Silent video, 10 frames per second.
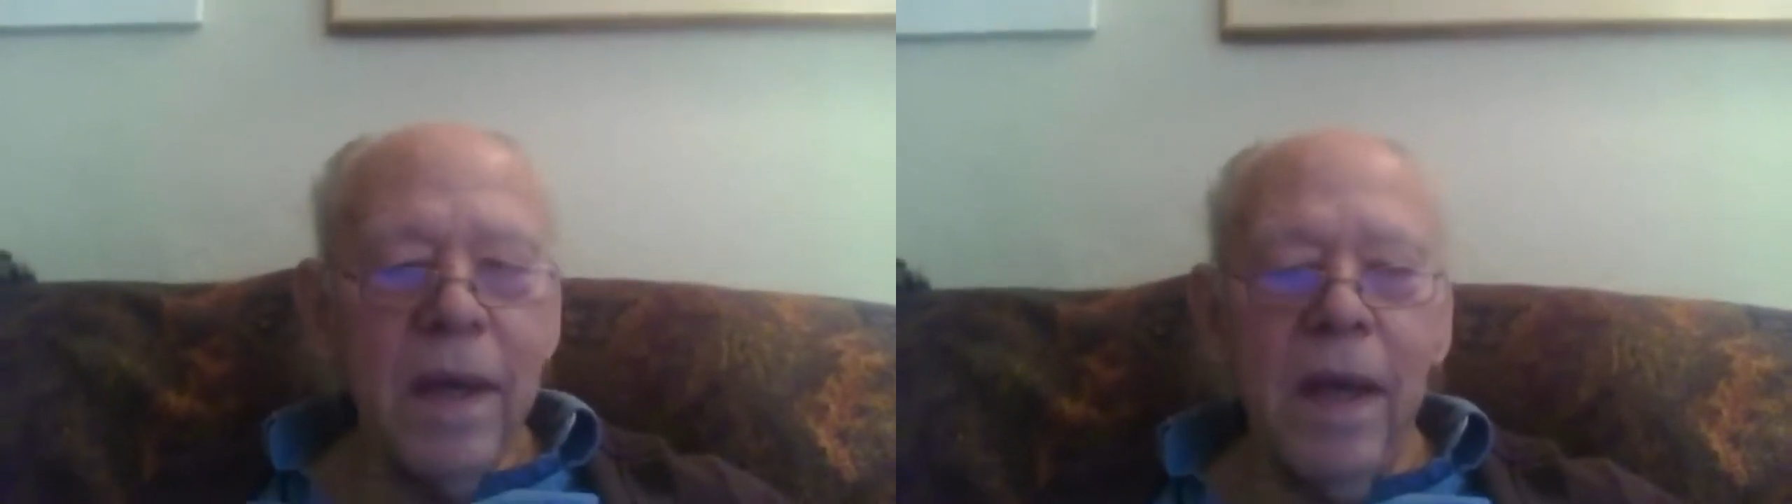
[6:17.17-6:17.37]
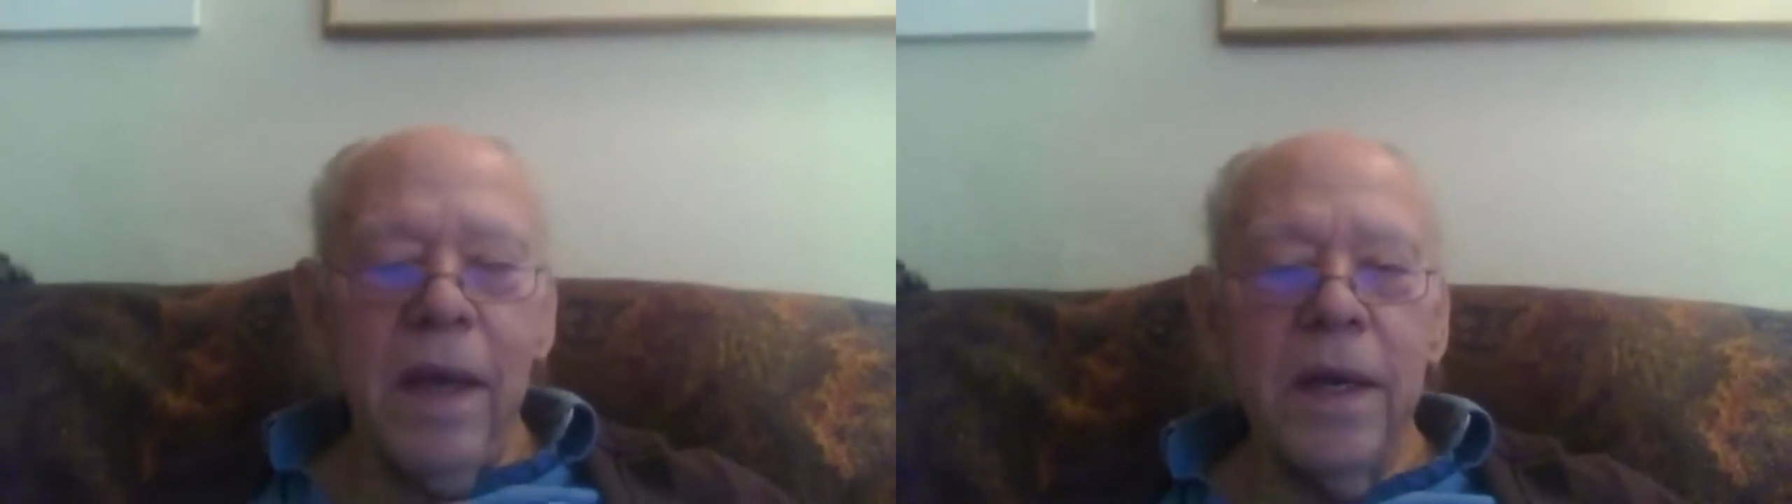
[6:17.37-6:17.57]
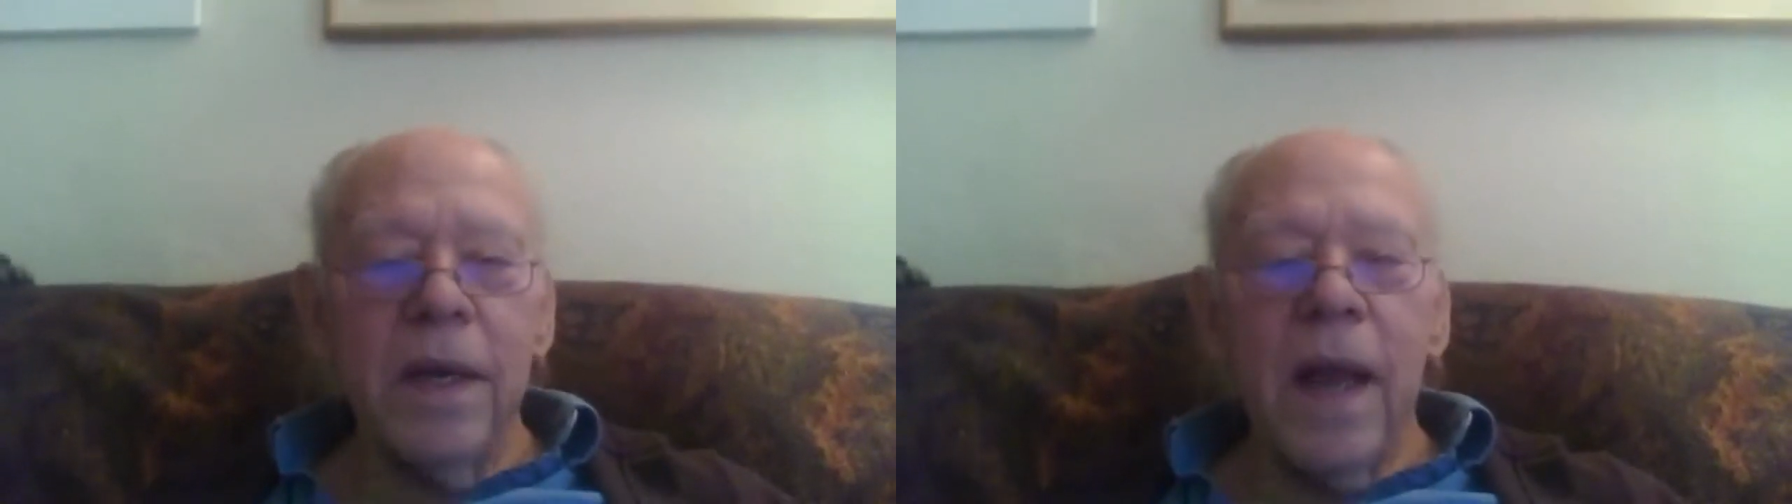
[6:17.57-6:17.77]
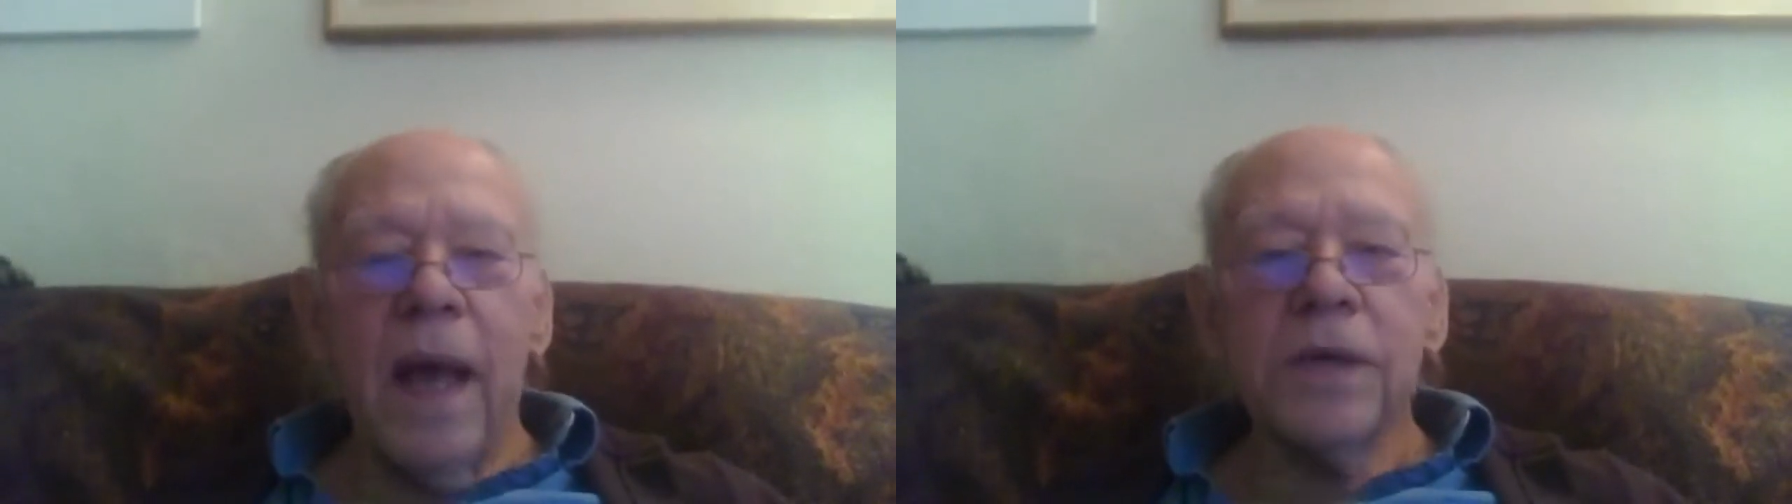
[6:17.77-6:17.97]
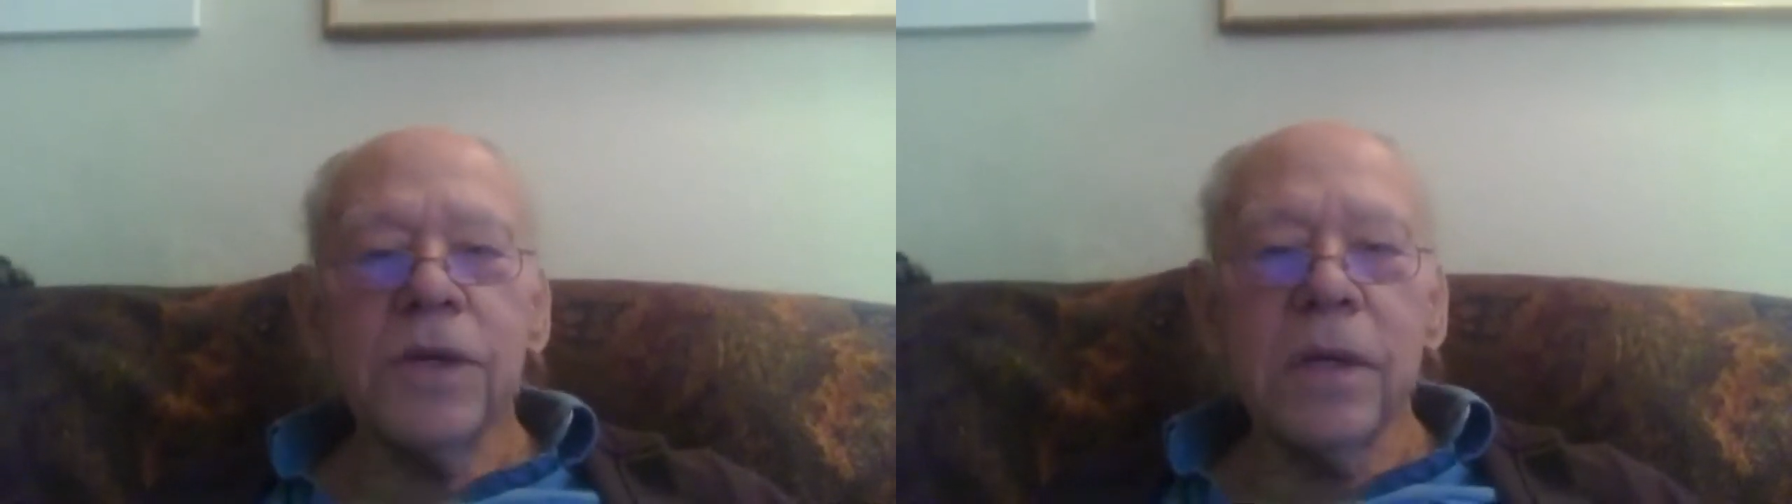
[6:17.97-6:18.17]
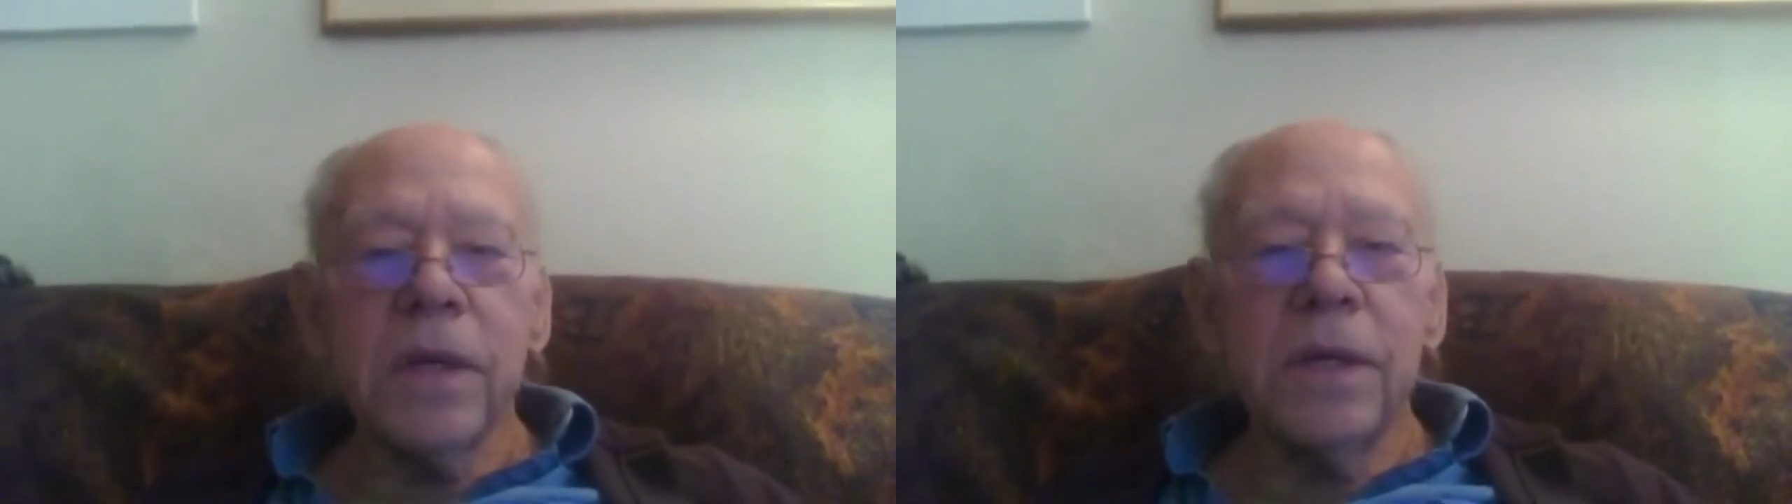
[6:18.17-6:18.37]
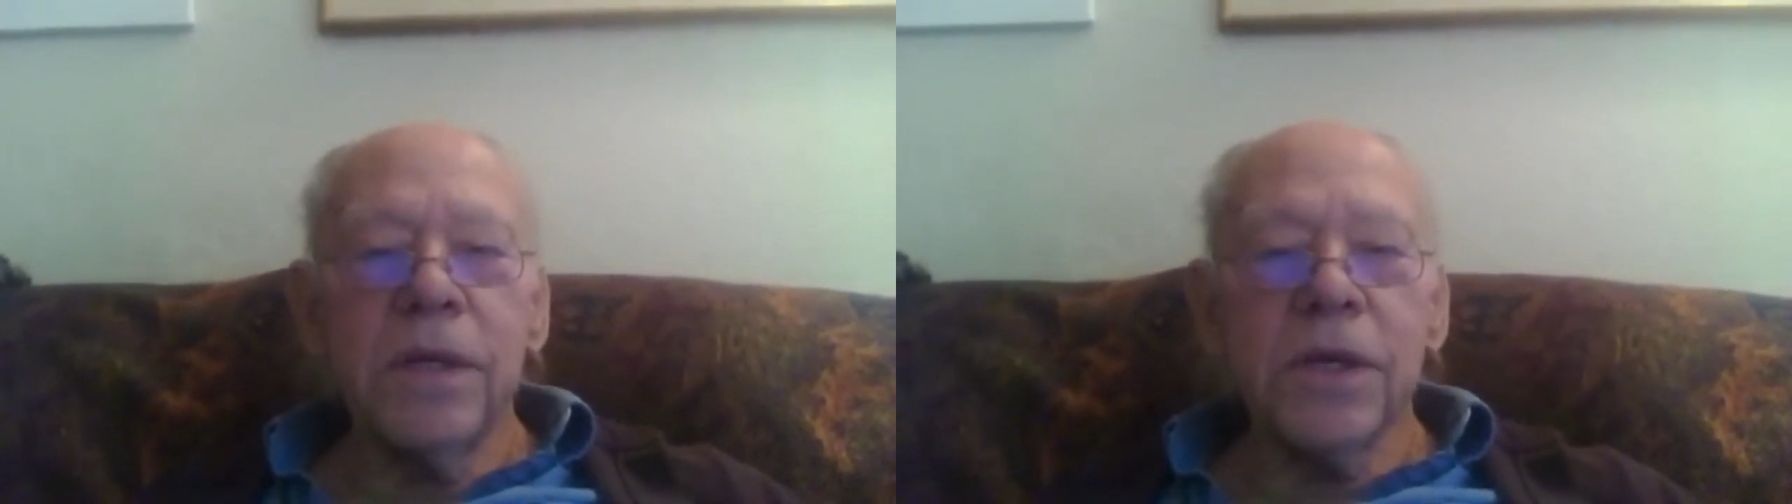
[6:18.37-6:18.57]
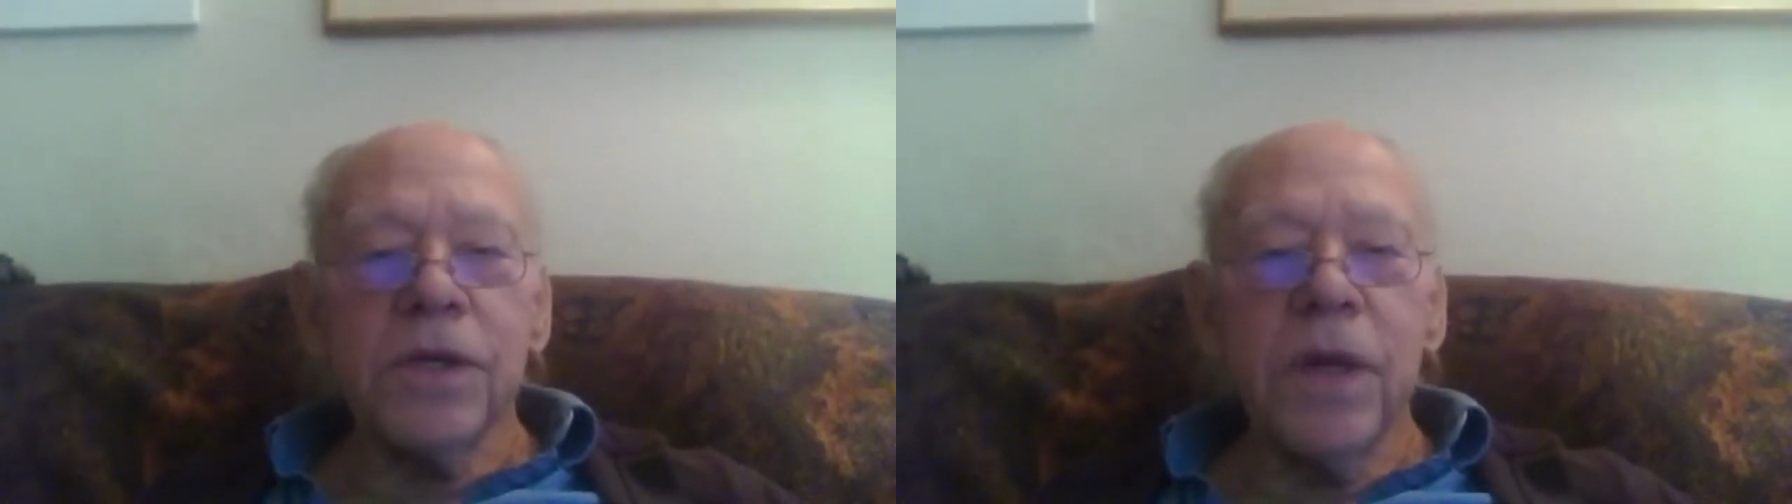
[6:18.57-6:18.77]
and it actually does